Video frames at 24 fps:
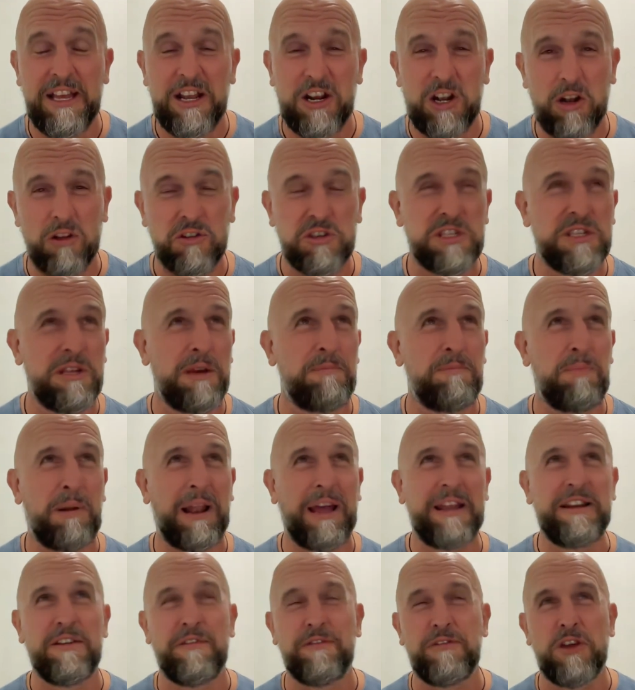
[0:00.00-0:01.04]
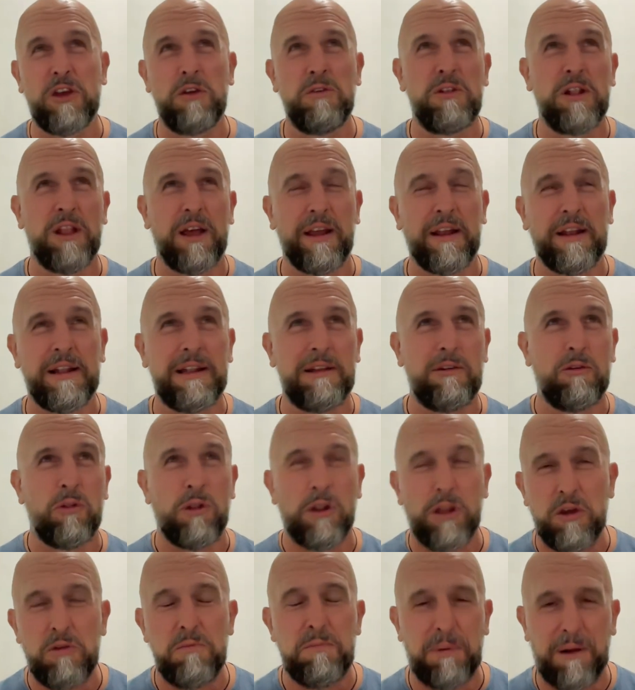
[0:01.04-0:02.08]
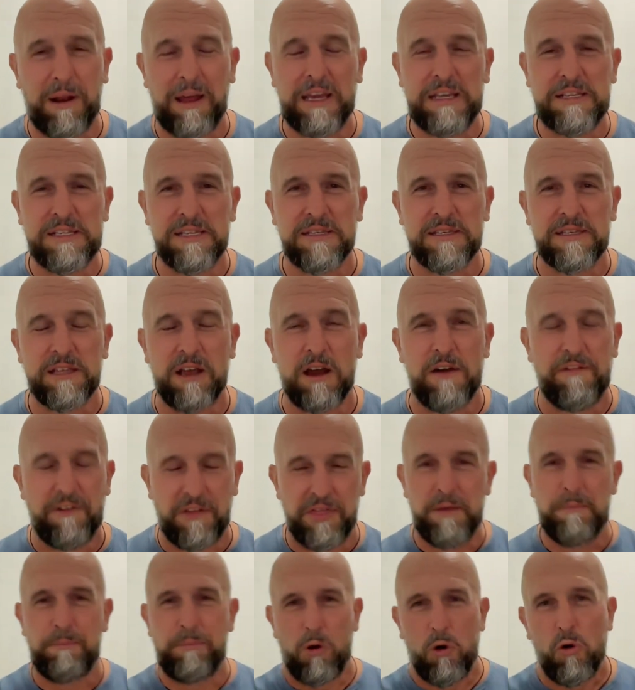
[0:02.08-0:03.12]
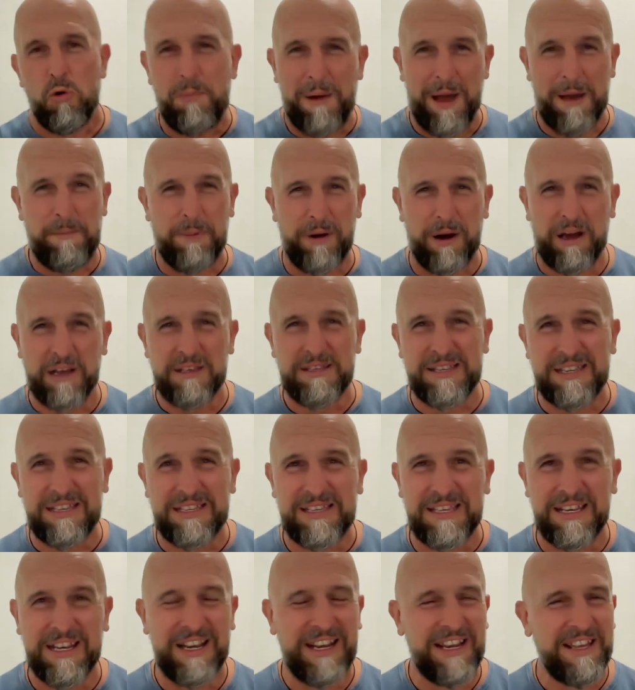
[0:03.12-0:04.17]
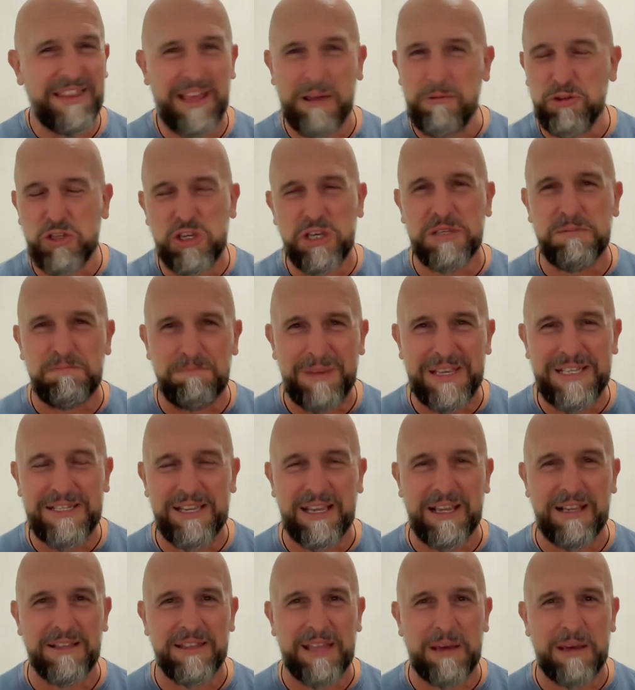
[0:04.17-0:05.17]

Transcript: Gloucester played a few like little loop plays and stuff, and the pullback passes, they were just missing.